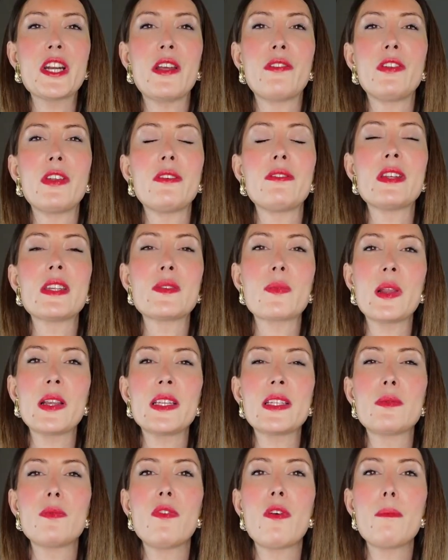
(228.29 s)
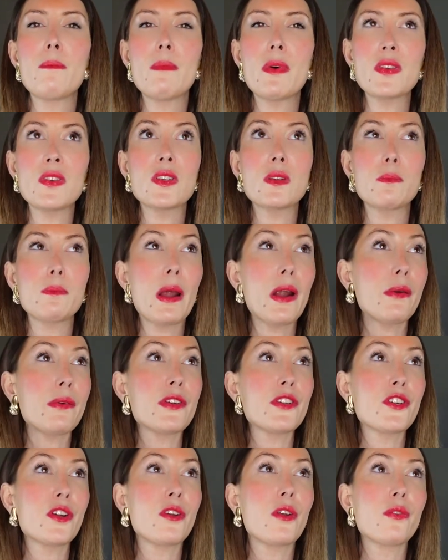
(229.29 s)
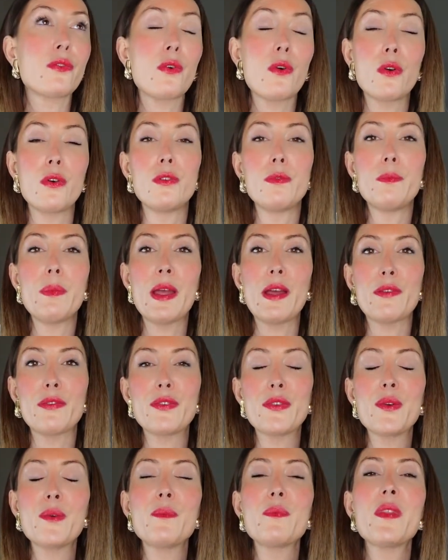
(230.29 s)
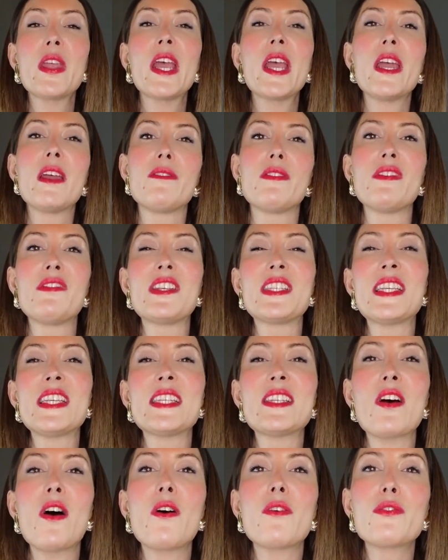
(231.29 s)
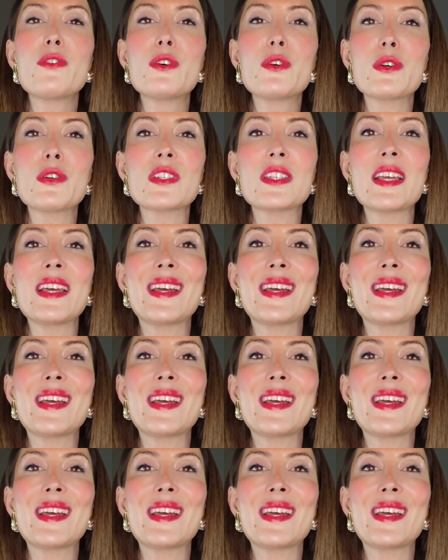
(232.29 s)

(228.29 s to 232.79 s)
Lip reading: I think this one is the most Parisian of all perfume. This is of course